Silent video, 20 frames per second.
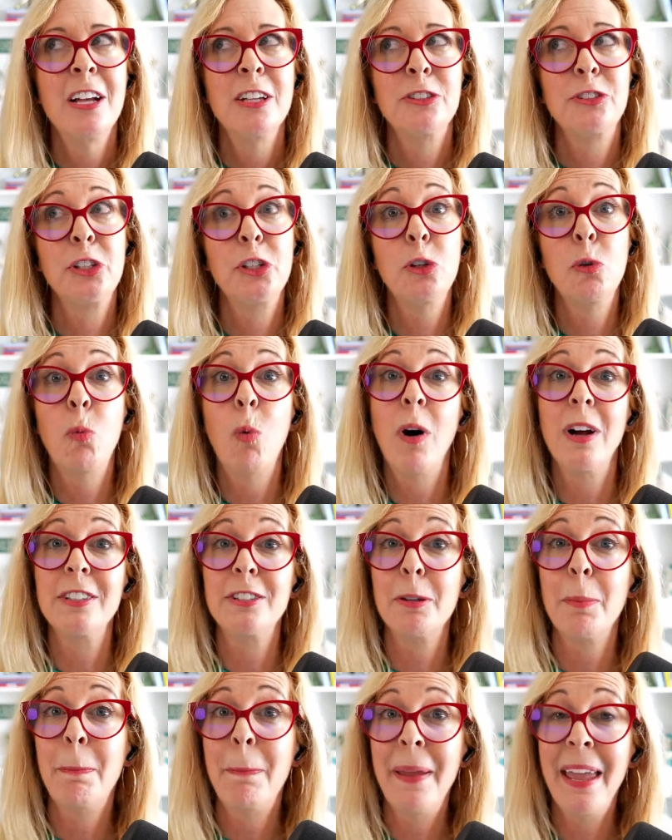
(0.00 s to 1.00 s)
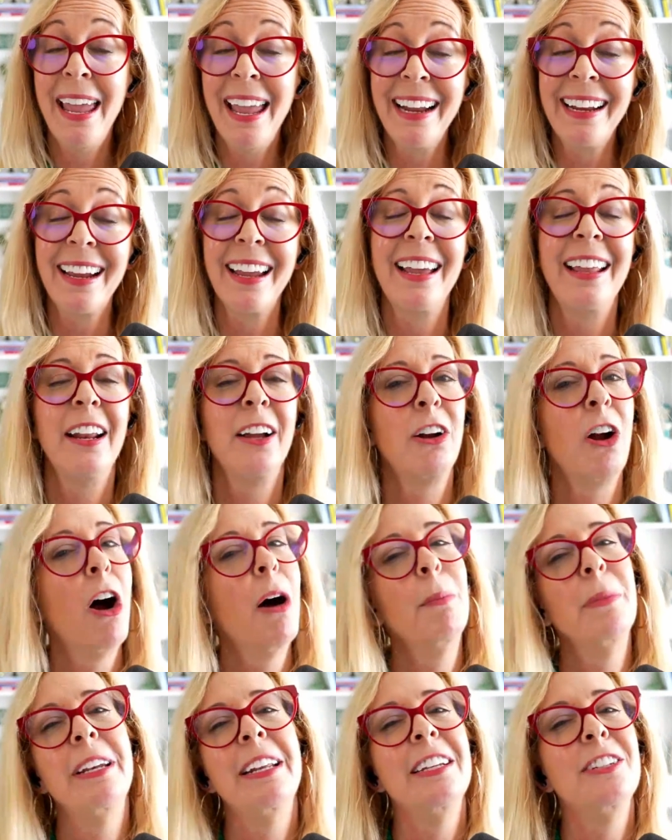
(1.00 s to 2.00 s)
So you want to pick an
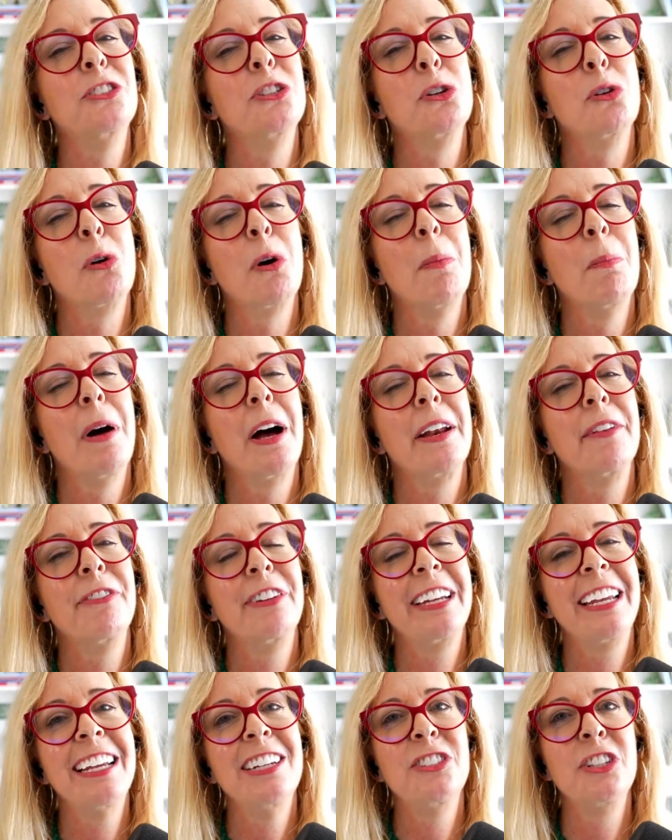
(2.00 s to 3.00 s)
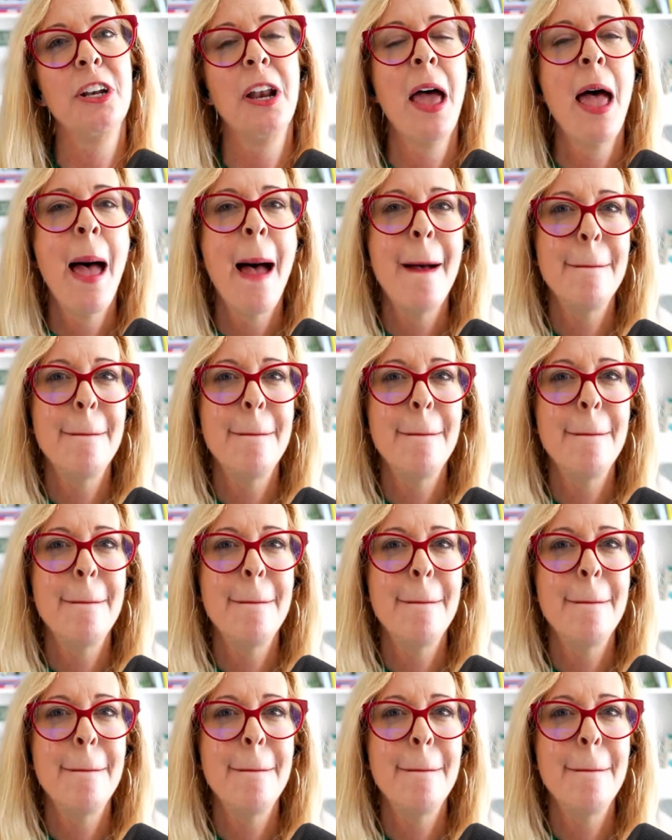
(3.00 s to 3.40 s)
accommodation or modification